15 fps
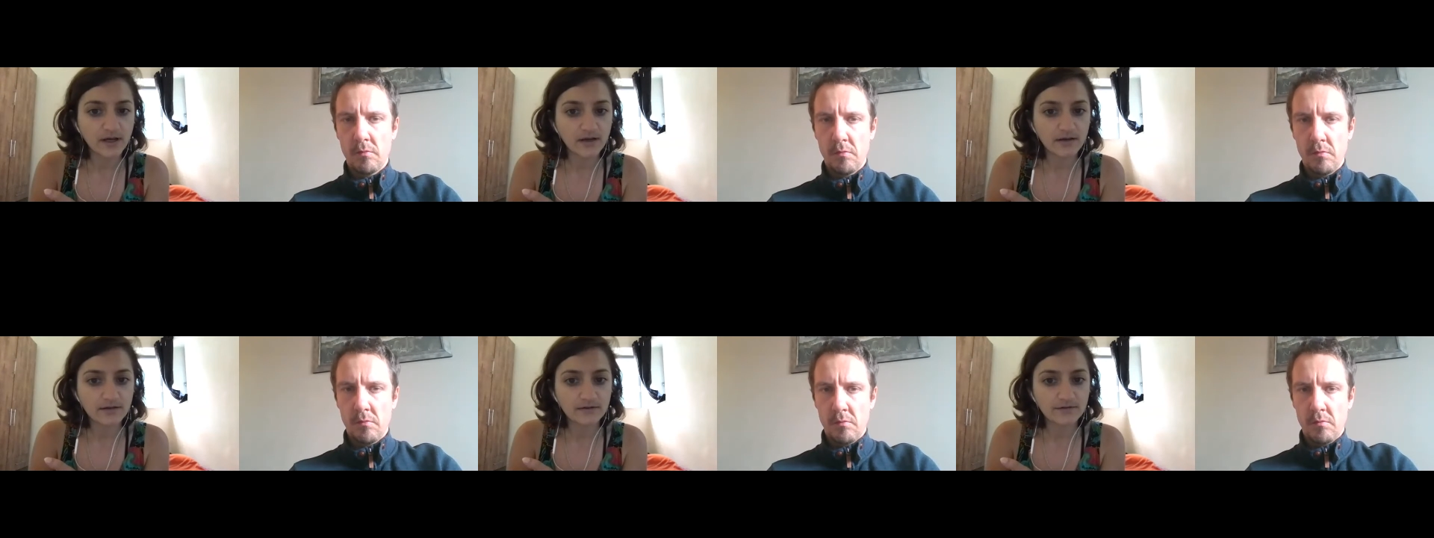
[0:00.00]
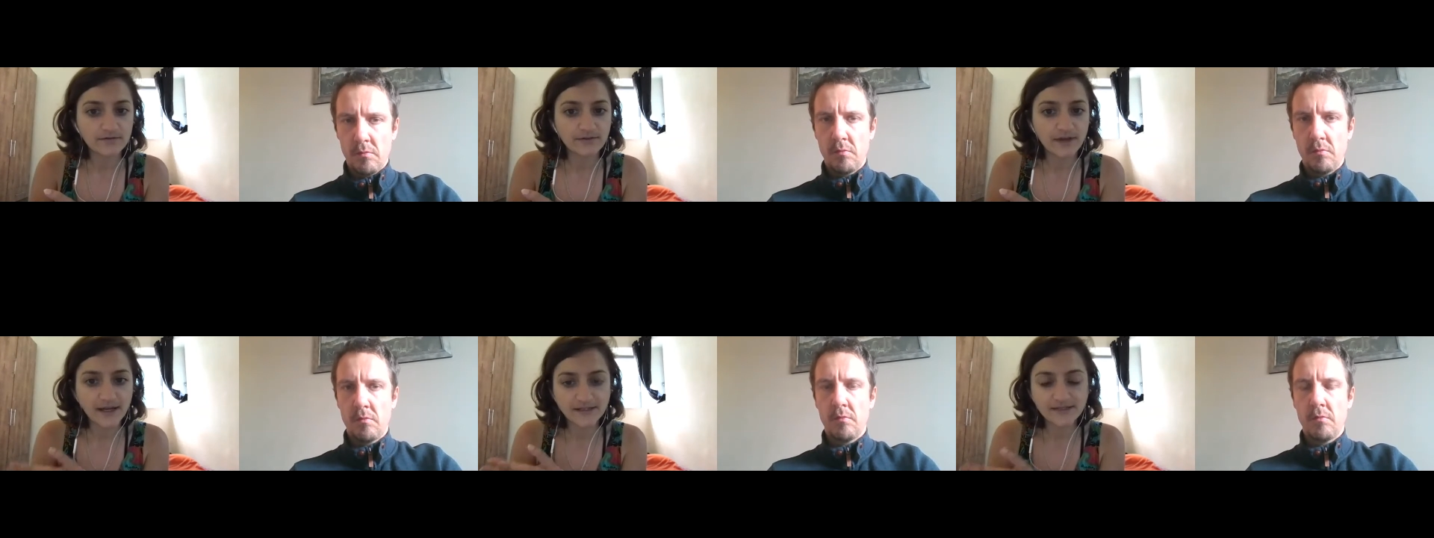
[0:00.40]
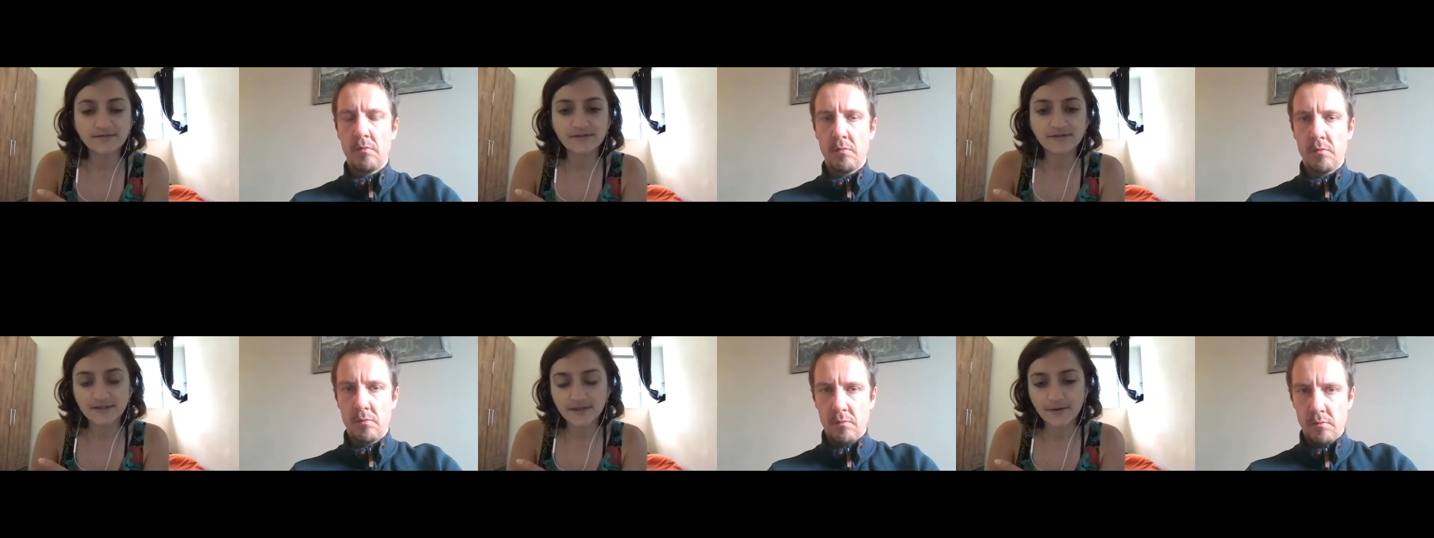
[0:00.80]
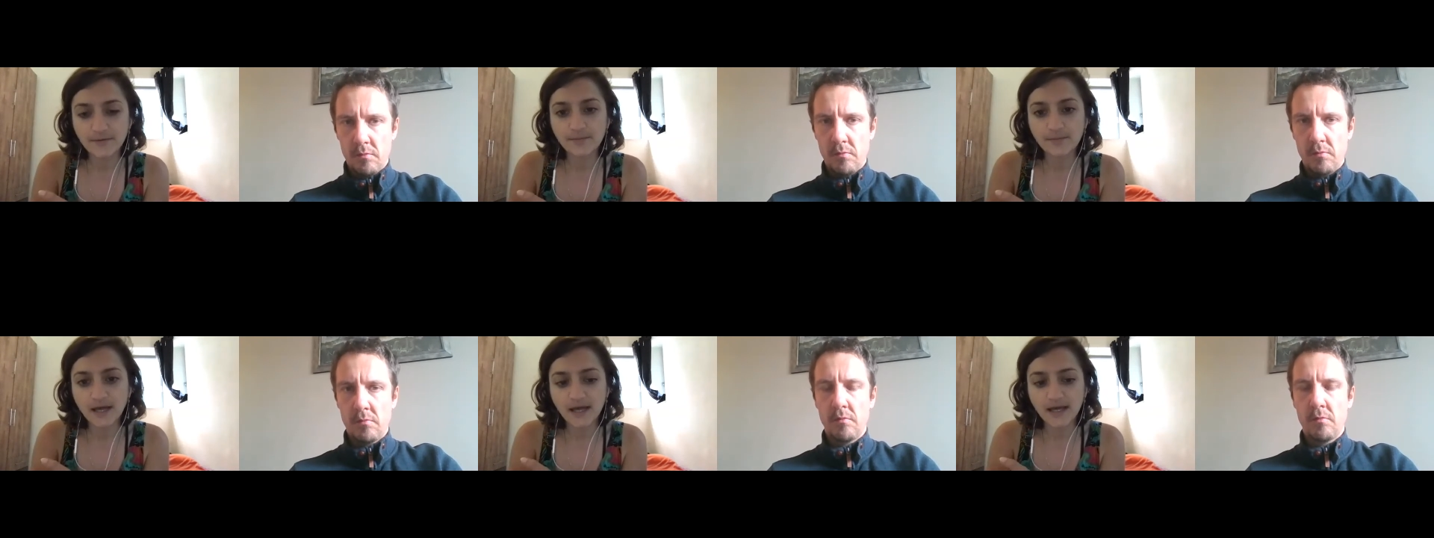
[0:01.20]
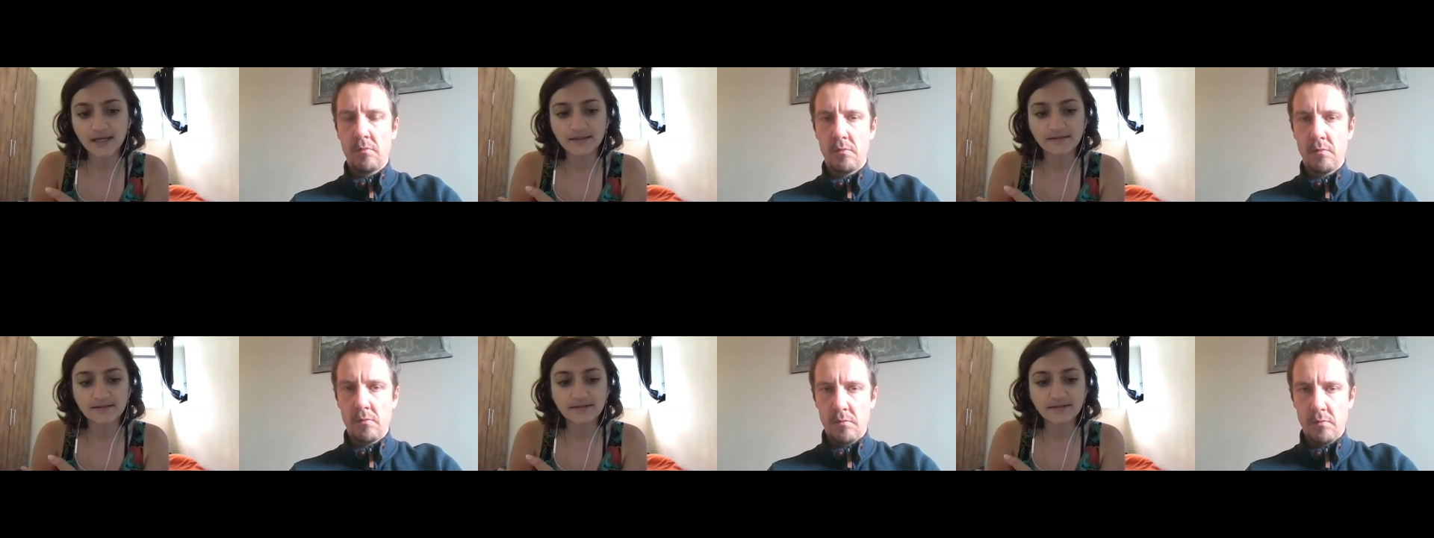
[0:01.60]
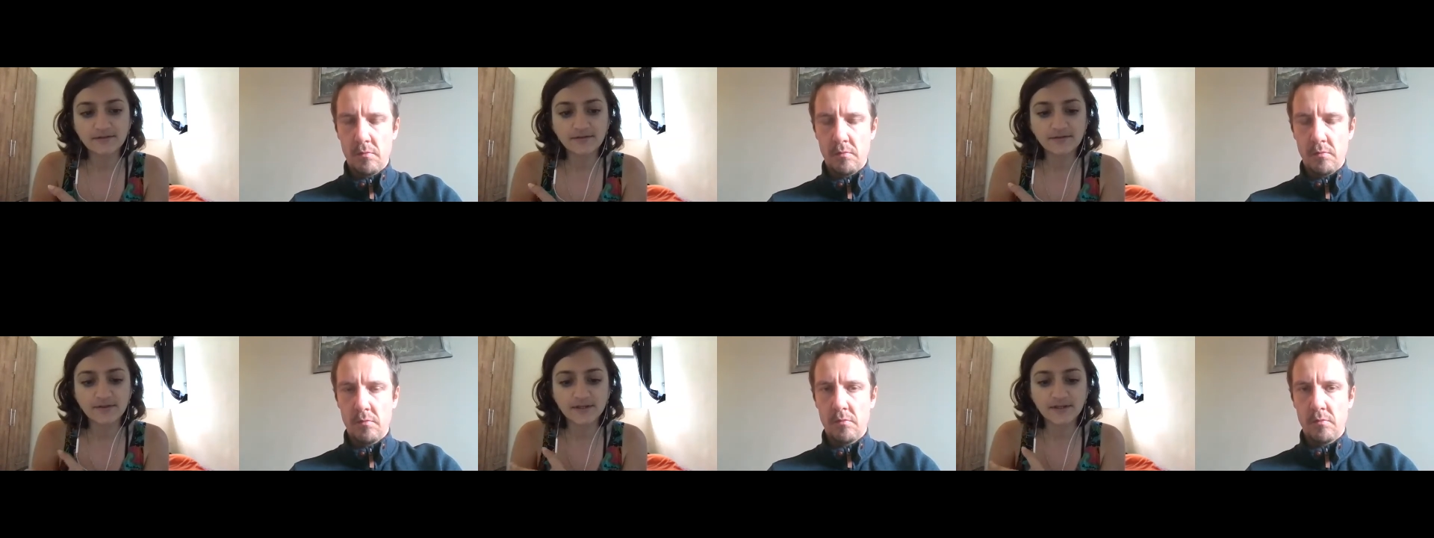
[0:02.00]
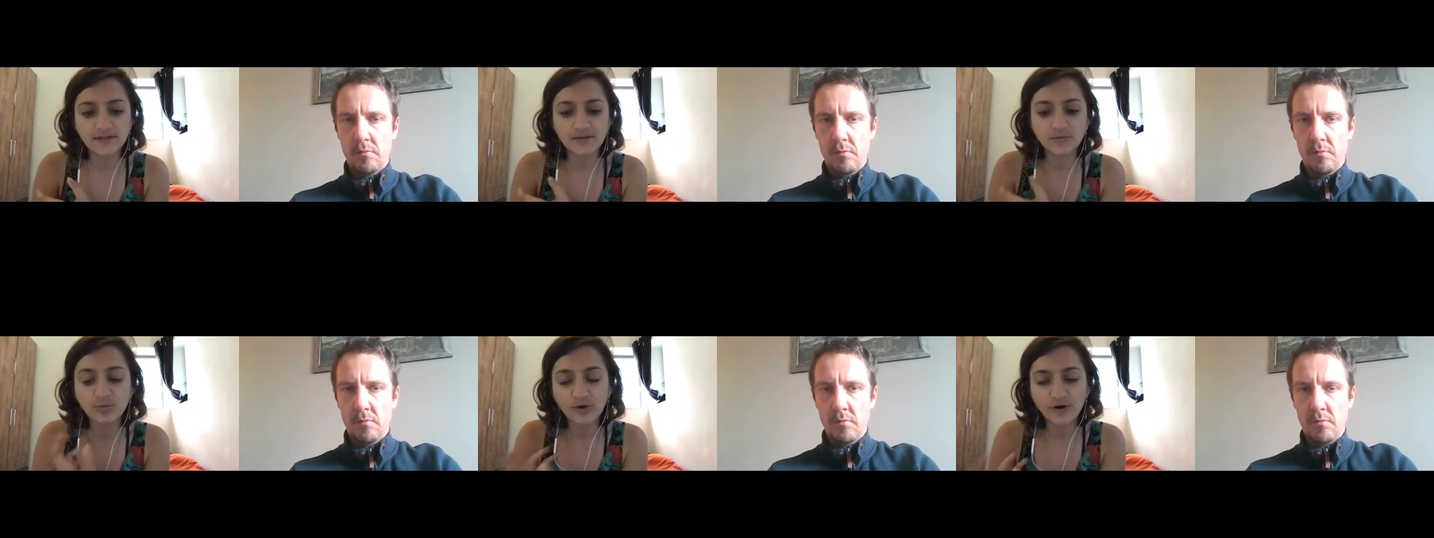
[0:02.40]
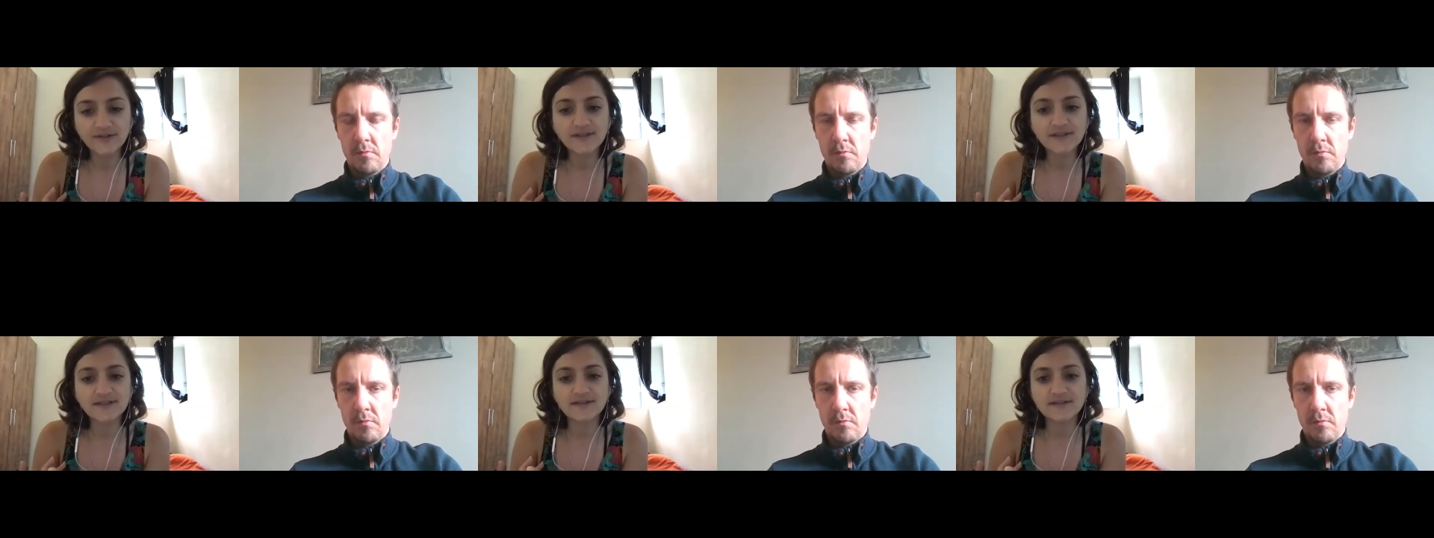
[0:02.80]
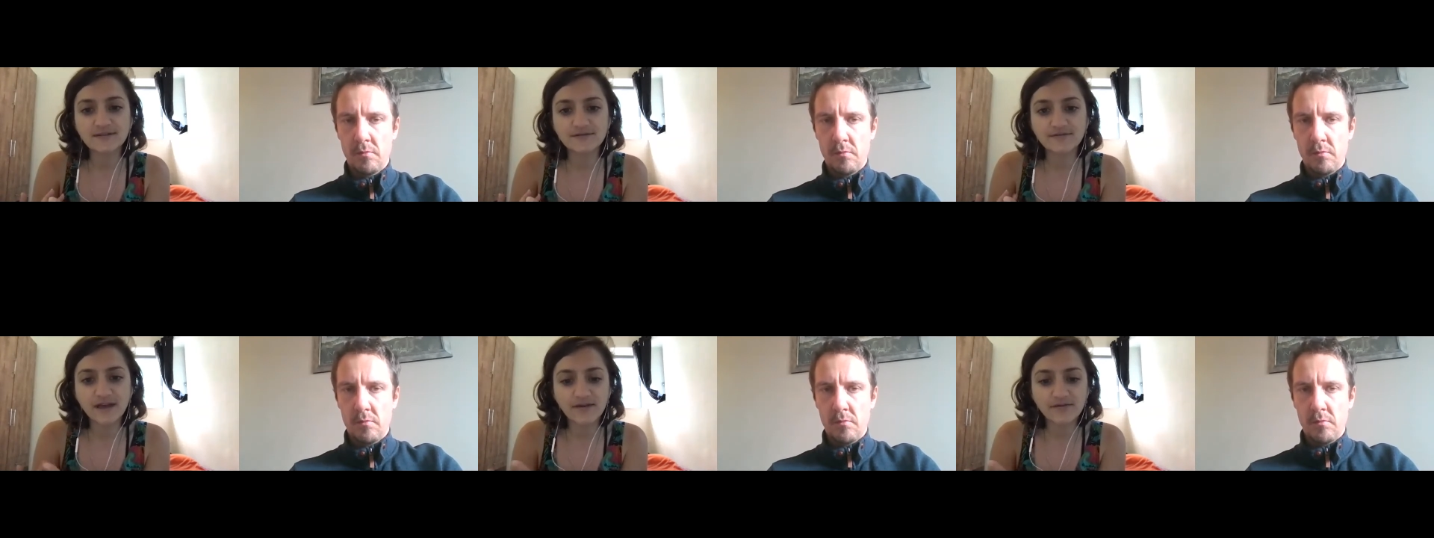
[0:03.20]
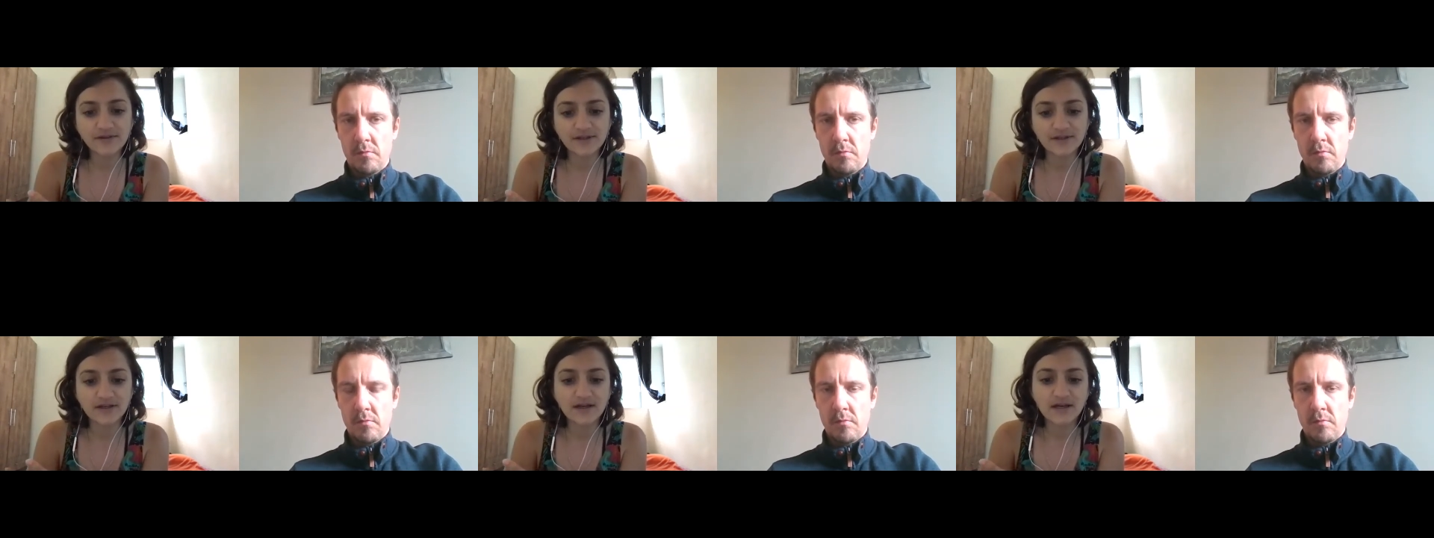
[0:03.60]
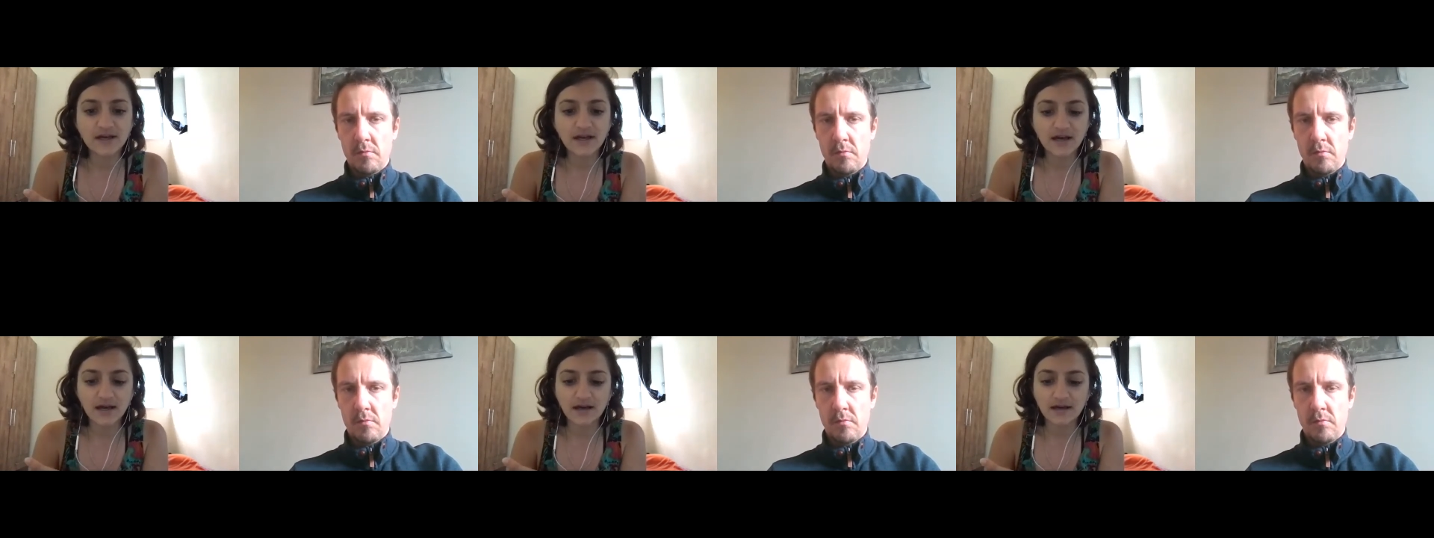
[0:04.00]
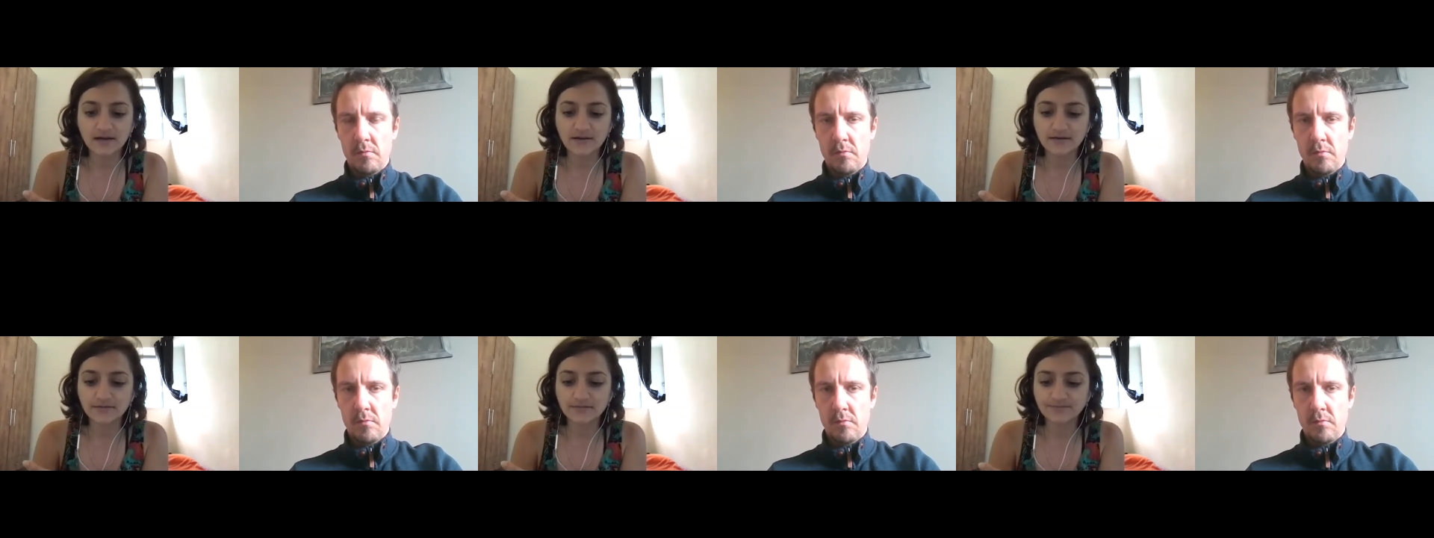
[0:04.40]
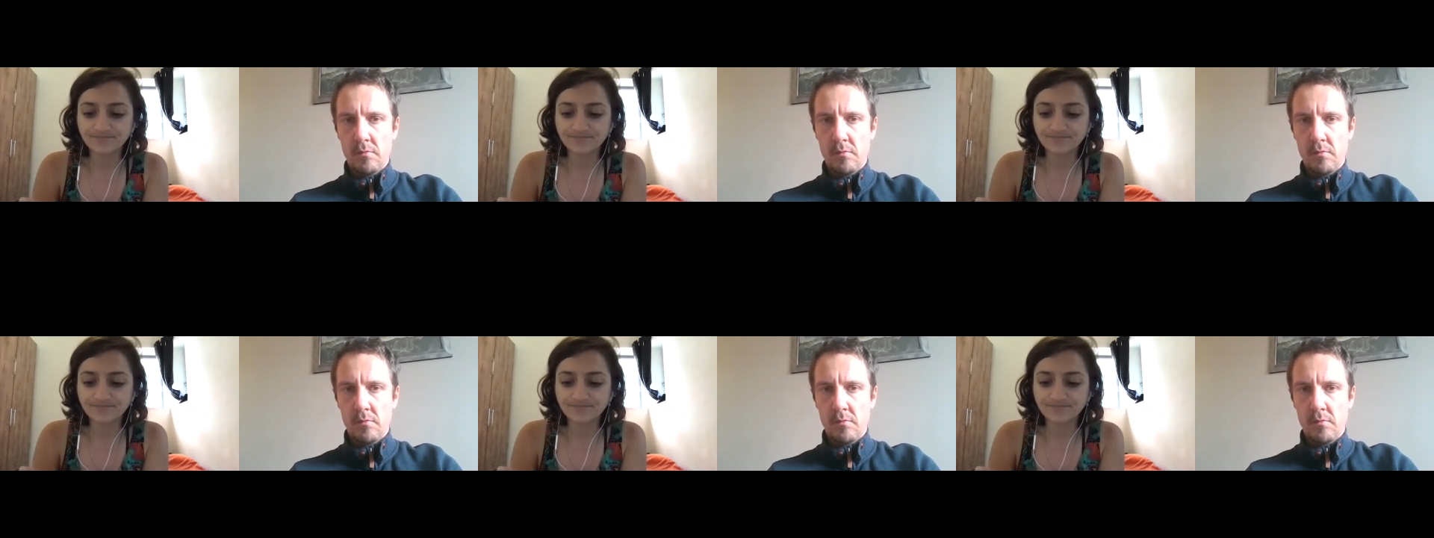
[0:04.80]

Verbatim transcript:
Speaker 1: of activism and the importance of having um,